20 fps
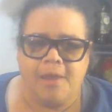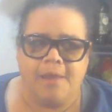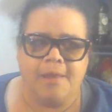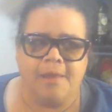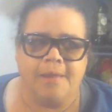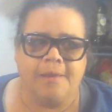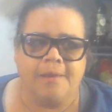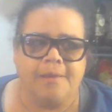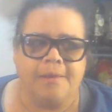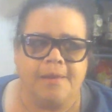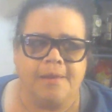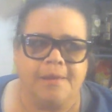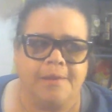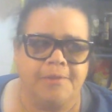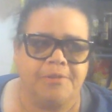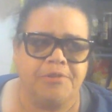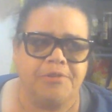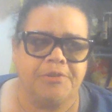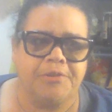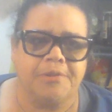and
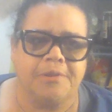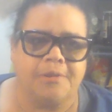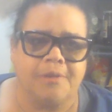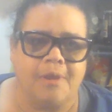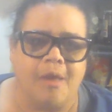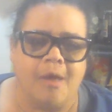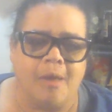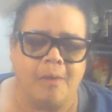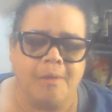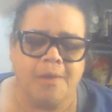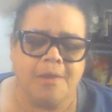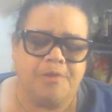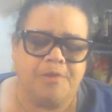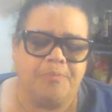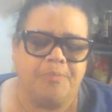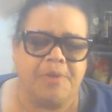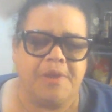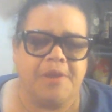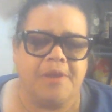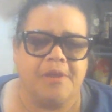it's uh, it's
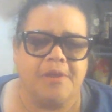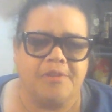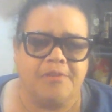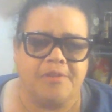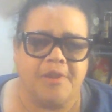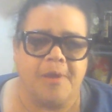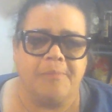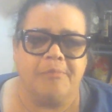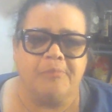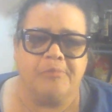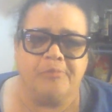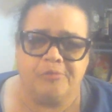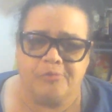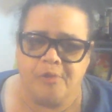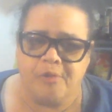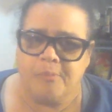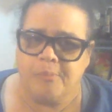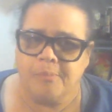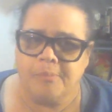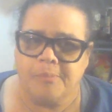because I'm
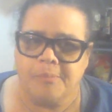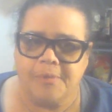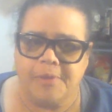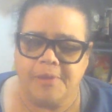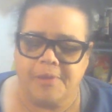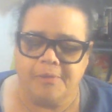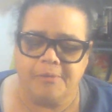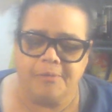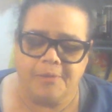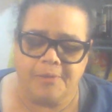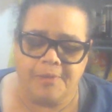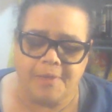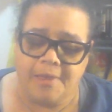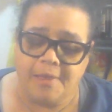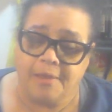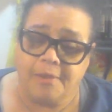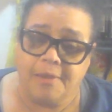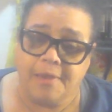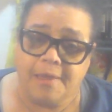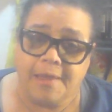from
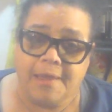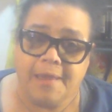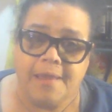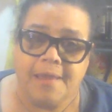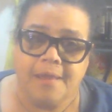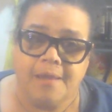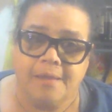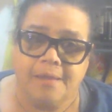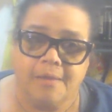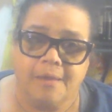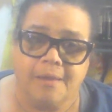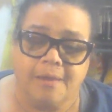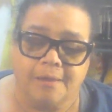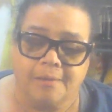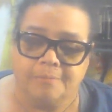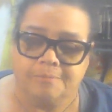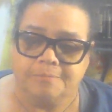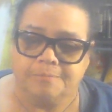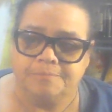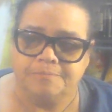LA,
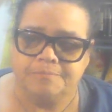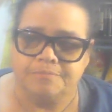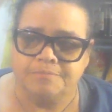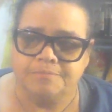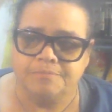um,